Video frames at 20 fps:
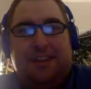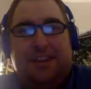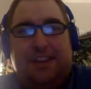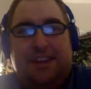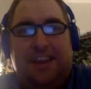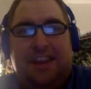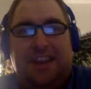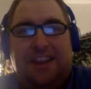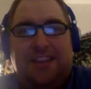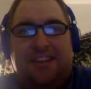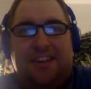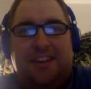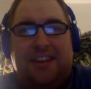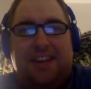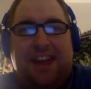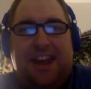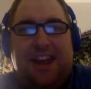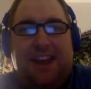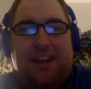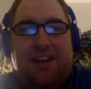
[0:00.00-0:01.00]
And
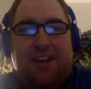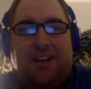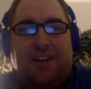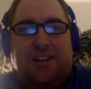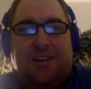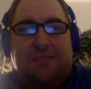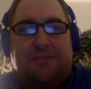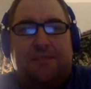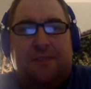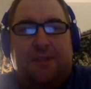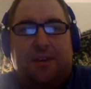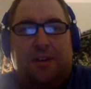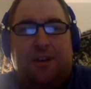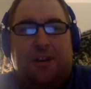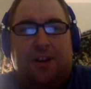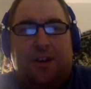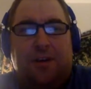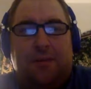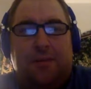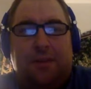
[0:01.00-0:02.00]
tonight on the
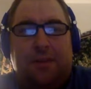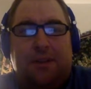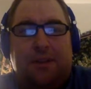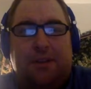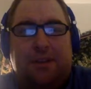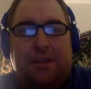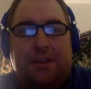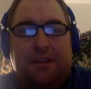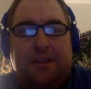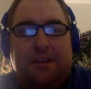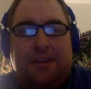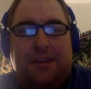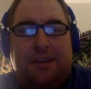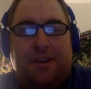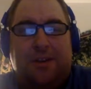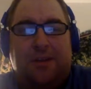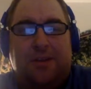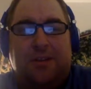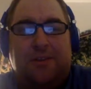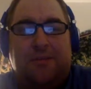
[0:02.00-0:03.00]
farm,
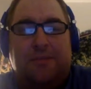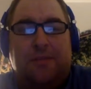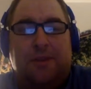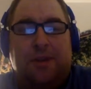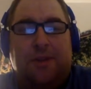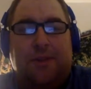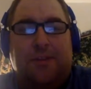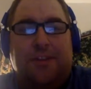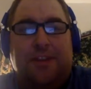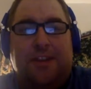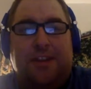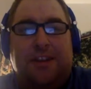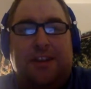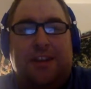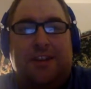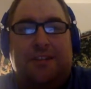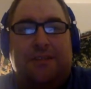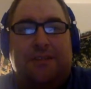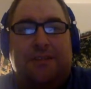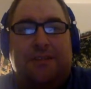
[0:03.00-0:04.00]
down on the farm
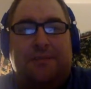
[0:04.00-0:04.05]
tonight,